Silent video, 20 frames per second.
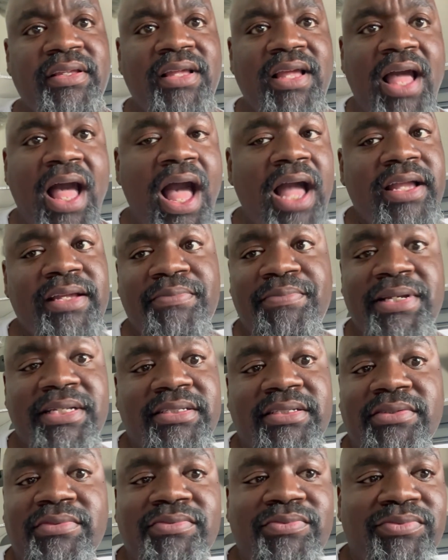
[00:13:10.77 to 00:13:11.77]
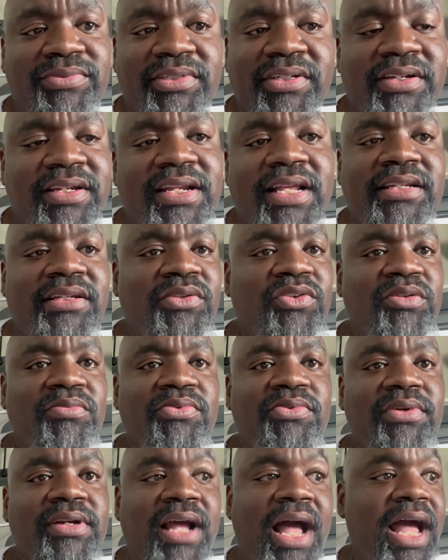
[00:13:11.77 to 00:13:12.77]
I could basically, looking at the little
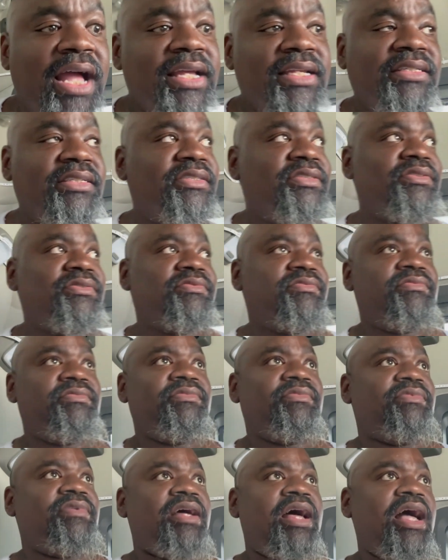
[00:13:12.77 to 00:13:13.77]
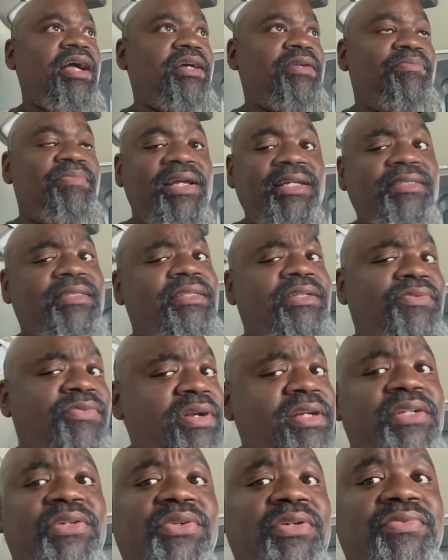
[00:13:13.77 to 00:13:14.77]
board, I could basically
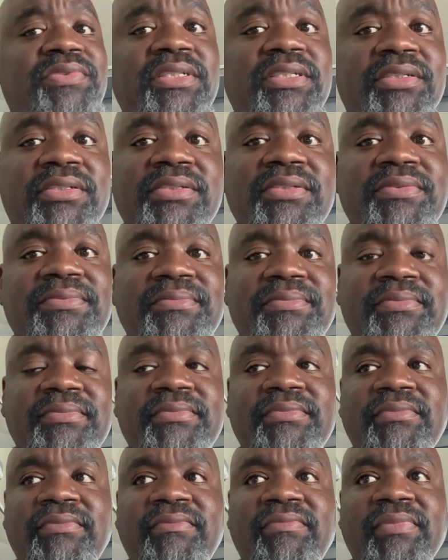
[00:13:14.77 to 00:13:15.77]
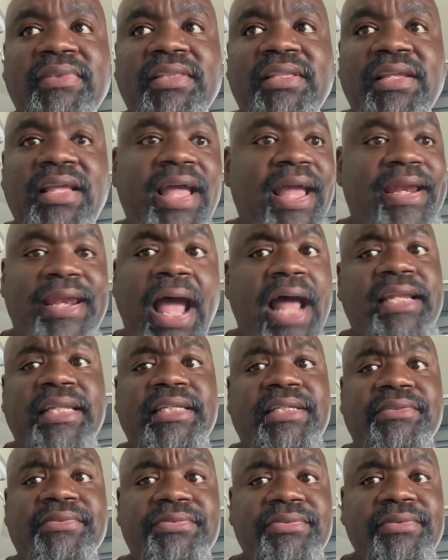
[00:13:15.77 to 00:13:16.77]
run the Northeast and not
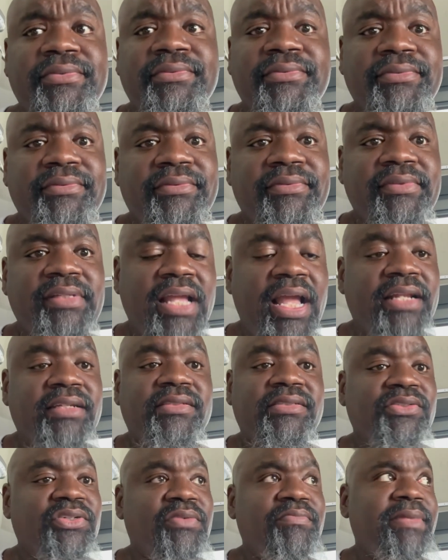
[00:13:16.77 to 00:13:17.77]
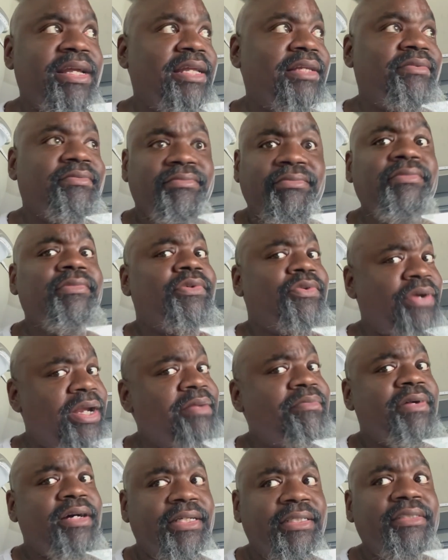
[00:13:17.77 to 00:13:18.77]
leave and still make
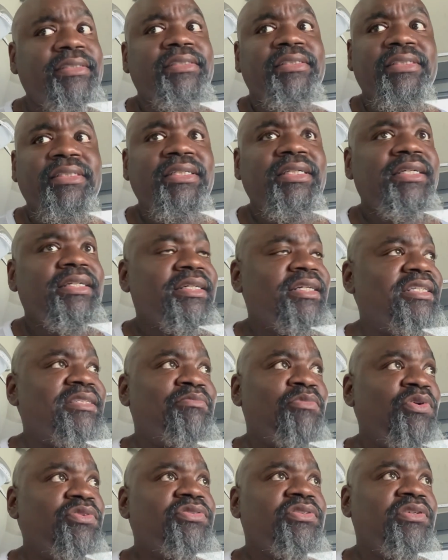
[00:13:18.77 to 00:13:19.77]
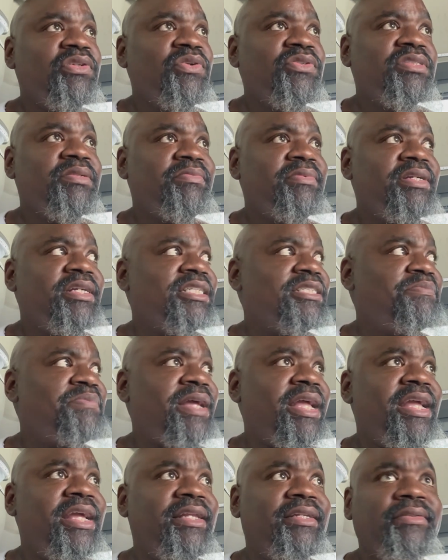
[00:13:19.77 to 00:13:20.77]
great money. Because most of the loads up there is
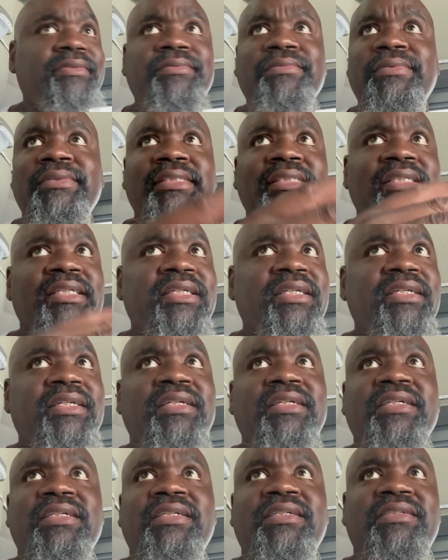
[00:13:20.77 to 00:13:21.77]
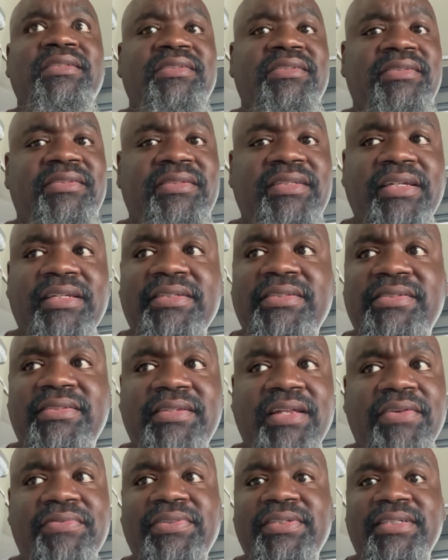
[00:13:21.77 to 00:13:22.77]
paying $6,
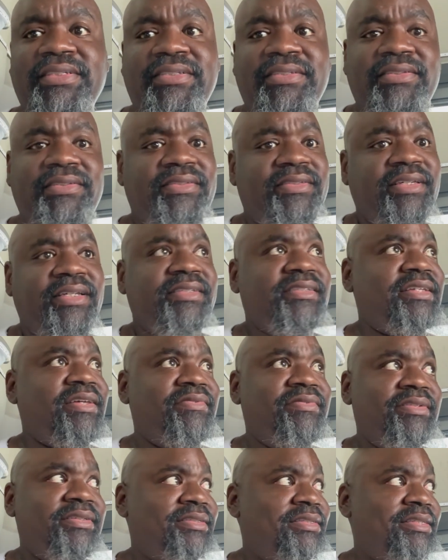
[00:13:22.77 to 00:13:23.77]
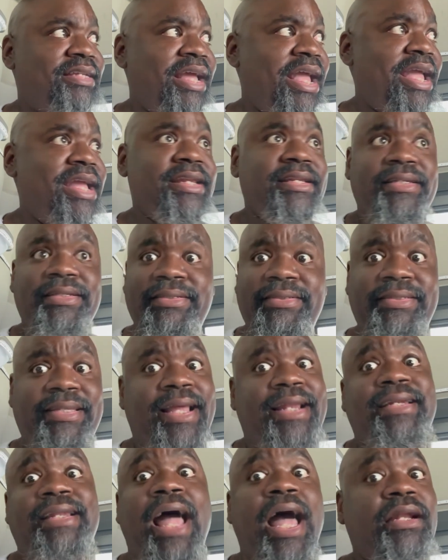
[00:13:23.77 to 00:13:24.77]
$7, $8,
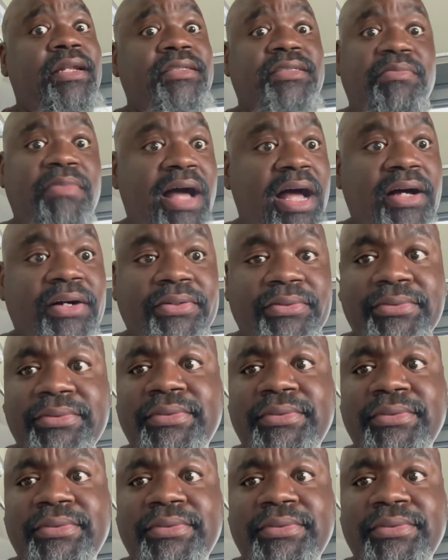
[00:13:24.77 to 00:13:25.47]
$10 a mile.